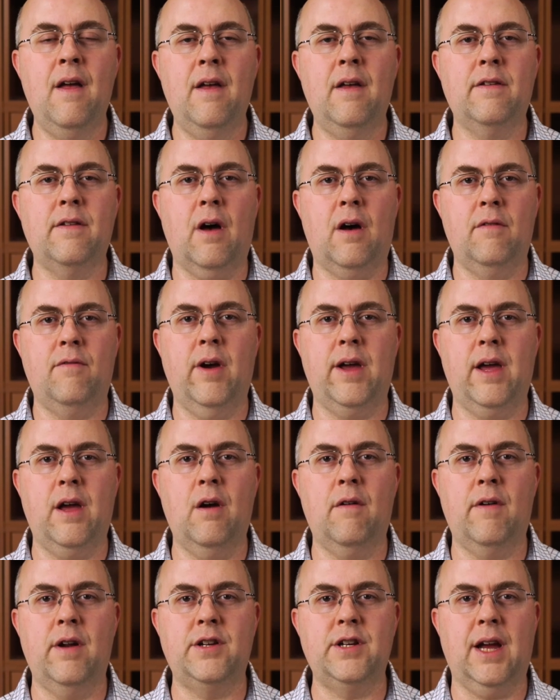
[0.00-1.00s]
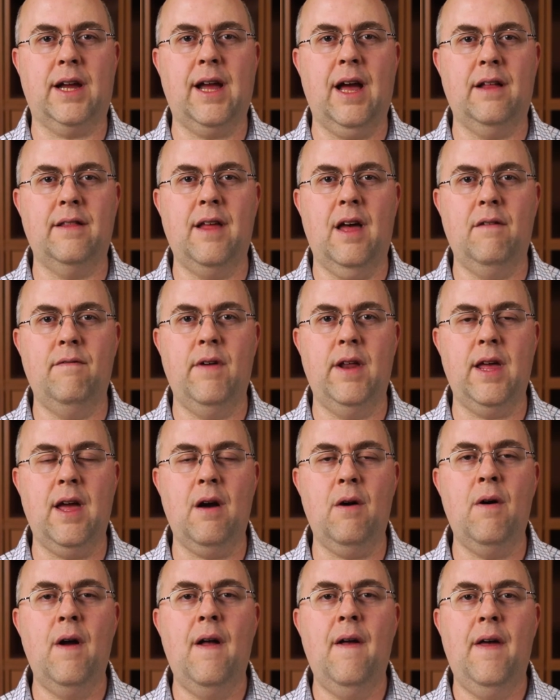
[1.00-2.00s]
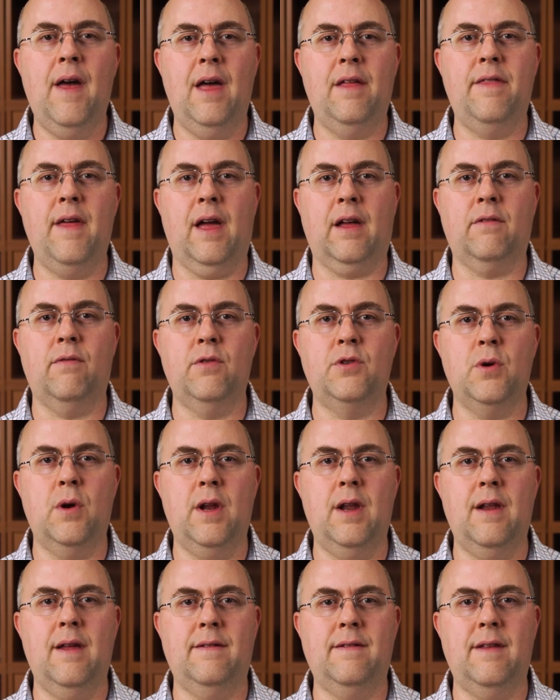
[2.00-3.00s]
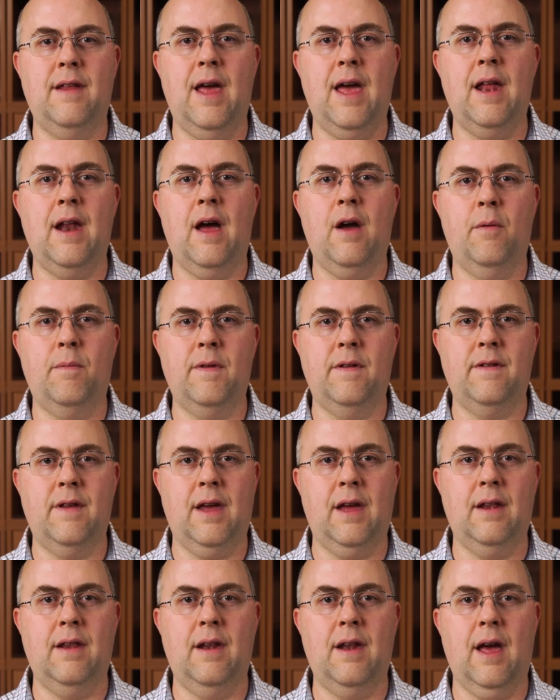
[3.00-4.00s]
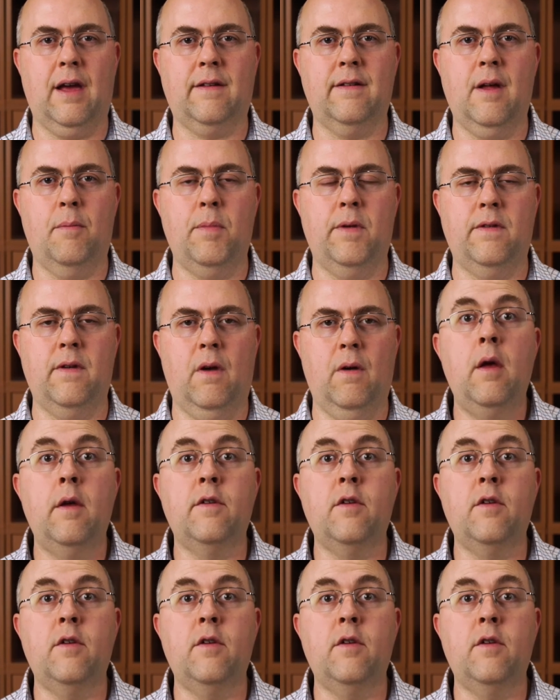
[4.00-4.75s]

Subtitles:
So I'll invite you over to check out that video, and thanks for joining us today, and I hope to see you in the next episode.